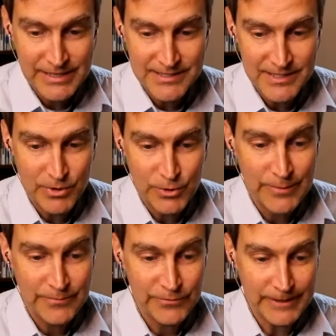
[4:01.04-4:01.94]
and Simone
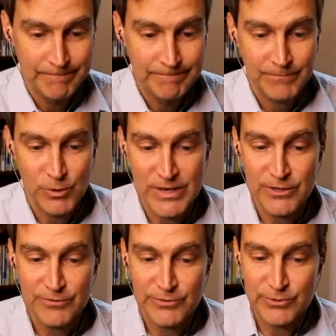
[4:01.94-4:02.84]
Humphrey, who
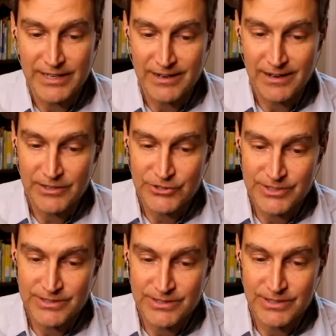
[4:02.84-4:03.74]
interview
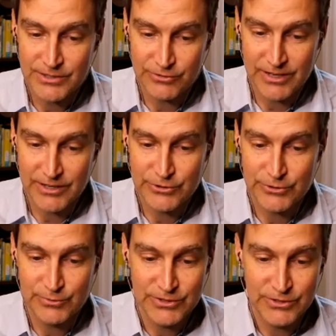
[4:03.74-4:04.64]
psychologists,
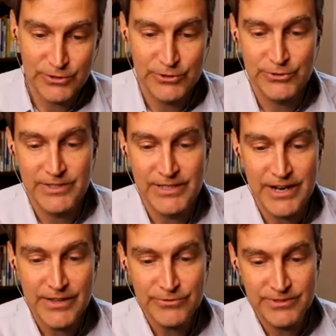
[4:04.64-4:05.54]
astrologers, researchers, and
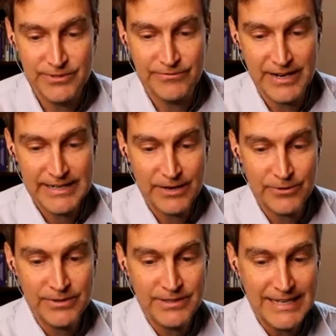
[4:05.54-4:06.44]
others to find
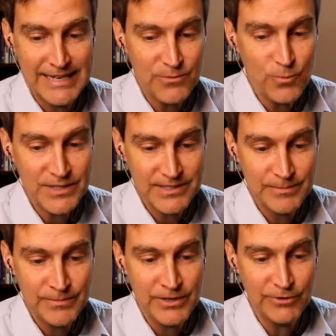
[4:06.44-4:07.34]
out the hidden
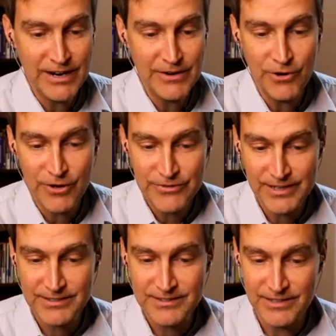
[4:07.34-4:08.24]
wisdom around all
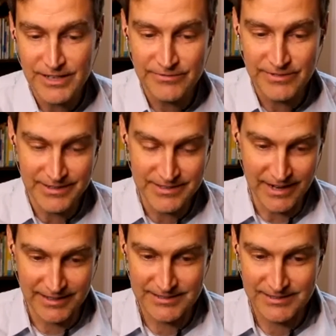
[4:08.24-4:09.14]
things love and
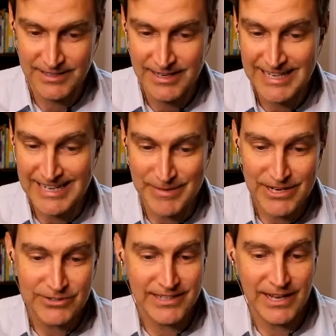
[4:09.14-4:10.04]
sex. And I'm
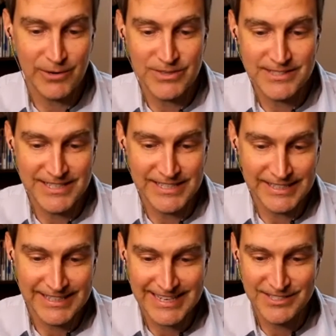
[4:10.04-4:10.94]
here today with
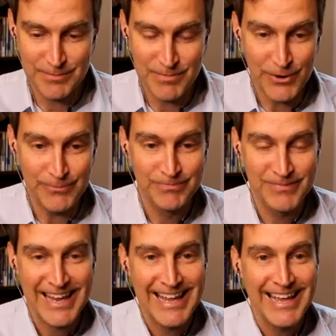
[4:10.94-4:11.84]
Signe and Simone.
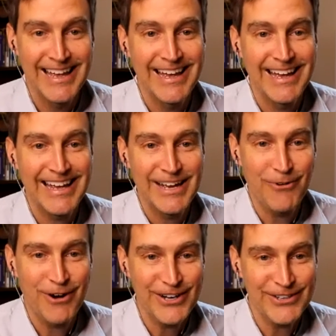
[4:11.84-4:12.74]
Hey, how
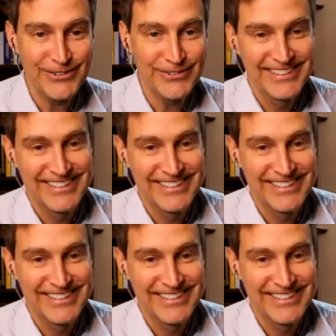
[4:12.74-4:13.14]
are you?